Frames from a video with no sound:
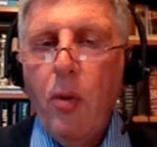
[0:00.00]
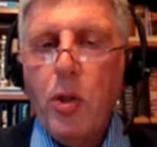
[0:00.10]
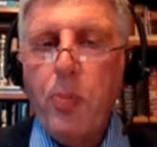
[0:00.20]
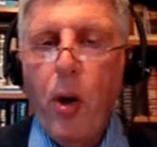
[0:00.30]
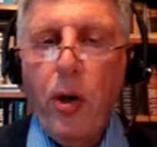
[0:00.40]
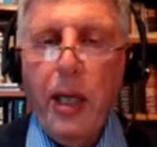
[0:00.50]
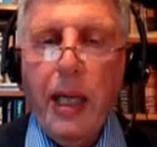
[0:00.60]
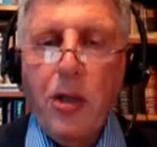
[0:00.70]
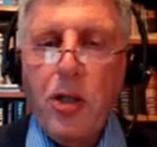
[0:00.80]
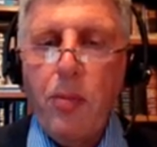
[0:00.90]
was partly
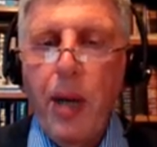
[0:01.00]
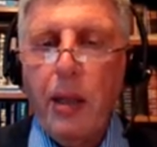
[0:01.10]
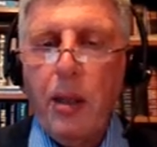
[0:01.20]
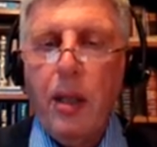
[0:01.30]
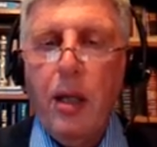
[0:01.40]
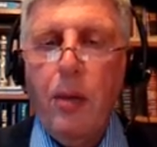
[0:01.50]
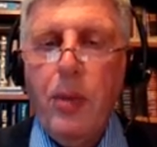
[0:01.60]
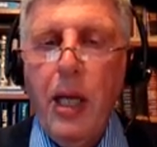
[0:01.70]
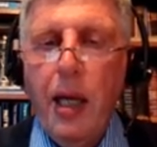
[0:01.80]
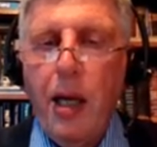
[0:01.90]
instrumental in
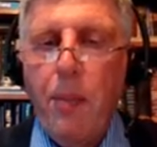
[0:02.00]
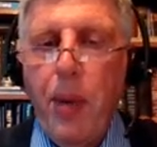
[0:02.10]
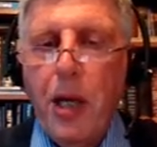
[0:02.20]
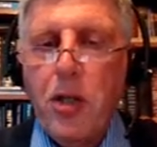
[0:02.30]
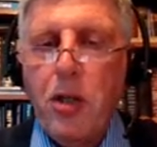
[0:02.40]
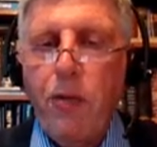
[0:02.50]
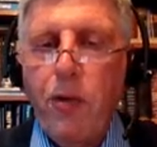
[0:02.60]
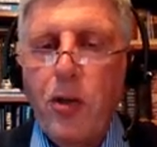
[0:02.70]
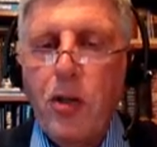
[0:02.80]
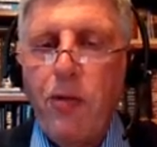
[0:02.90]
obtaining a pension
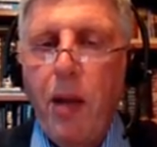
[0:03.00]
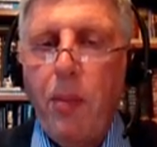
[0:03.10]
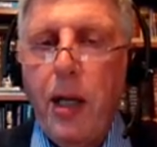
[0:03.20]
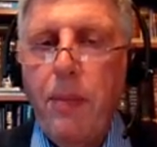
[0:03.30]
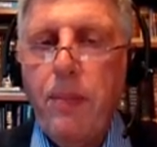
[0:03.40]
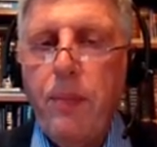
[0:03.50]
for his family.